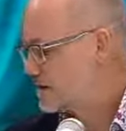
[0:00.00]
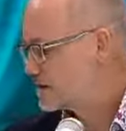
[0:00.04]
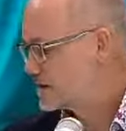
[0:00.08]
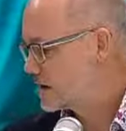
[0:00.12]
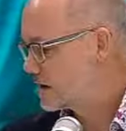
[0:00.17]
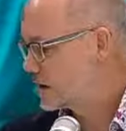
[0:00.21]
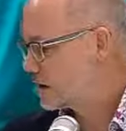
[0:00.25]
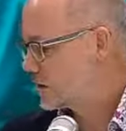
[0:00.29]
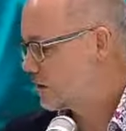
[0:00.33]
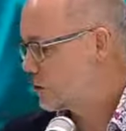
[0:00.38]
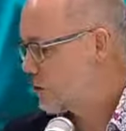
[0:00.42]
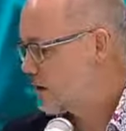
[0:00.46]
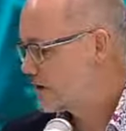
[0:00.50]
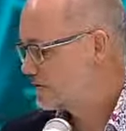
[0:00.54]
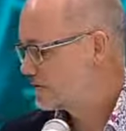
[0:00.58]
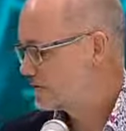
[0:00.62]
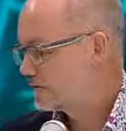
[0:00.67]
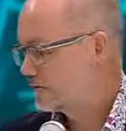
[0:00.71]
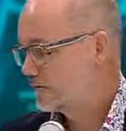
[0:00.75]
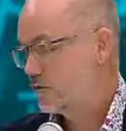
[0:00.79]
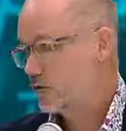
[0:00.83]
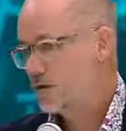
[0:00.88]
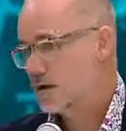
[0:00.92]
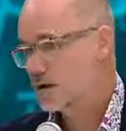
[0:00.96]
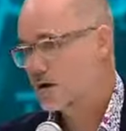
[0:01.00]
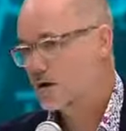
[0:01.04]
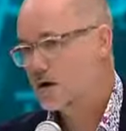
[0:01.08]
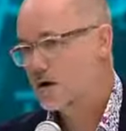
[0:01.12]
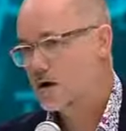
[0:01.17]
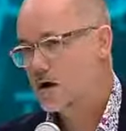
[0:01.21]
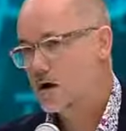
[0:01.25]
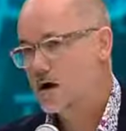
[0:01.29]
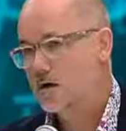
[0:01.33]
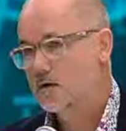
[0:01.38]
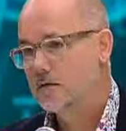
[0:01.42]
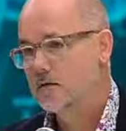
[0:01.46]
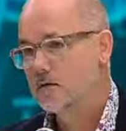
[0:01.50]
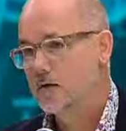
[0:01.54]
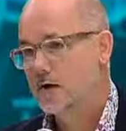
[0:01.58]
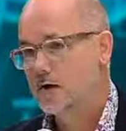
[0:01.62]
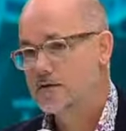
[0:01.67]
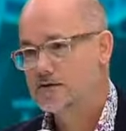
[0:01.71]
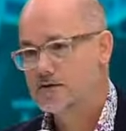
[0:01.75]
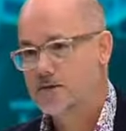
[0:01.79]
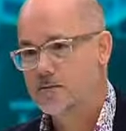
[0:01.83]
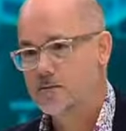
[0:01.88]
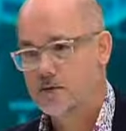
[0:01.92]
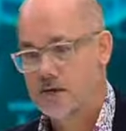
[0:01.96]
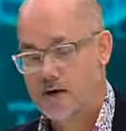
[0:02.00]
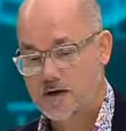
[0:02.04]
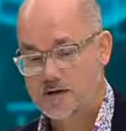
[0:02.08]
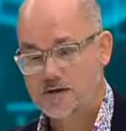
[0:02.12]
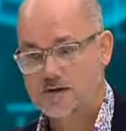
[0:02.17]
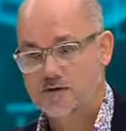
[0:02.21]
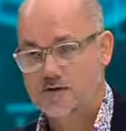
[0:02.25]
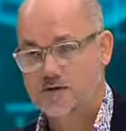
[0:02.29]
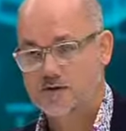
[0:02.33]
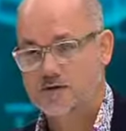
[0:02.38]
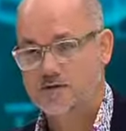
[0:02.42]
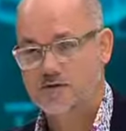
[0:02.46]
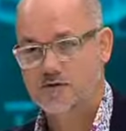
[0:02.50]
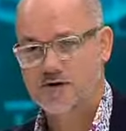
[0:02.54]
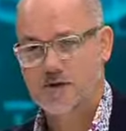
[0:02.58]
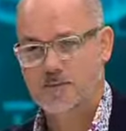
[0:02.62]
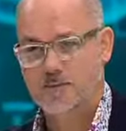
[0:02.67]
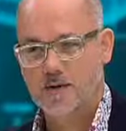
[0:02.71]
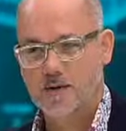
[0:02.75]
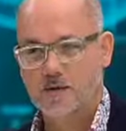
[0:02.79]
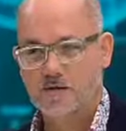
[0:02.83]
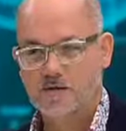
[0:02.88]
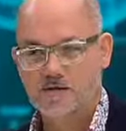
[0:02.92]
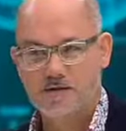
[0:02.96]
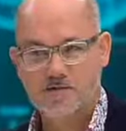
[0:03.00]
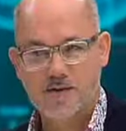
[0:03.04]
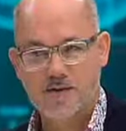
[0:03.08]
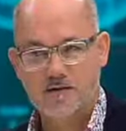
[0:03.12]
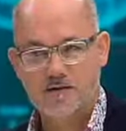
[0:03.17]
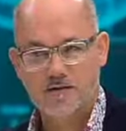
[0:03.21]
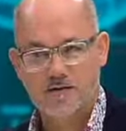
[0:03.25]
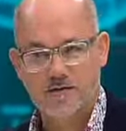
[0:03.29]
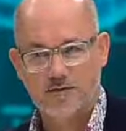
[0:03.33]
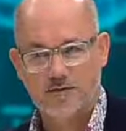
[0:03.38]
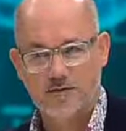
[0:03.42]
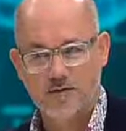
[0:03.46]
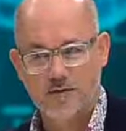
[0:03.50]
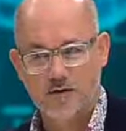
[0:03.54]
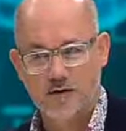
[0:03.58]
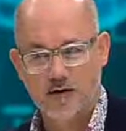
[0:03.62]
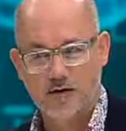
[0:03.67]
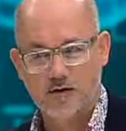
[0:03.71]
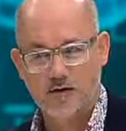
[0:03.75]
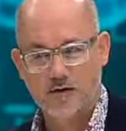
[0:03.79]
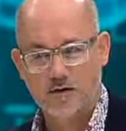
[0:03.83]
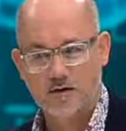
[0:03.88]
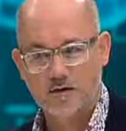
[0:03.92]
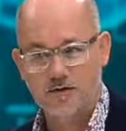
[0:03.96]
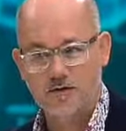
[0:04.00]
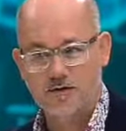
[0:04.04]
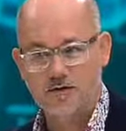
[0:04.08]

These are $149 Aussie plus shipping, which is about $30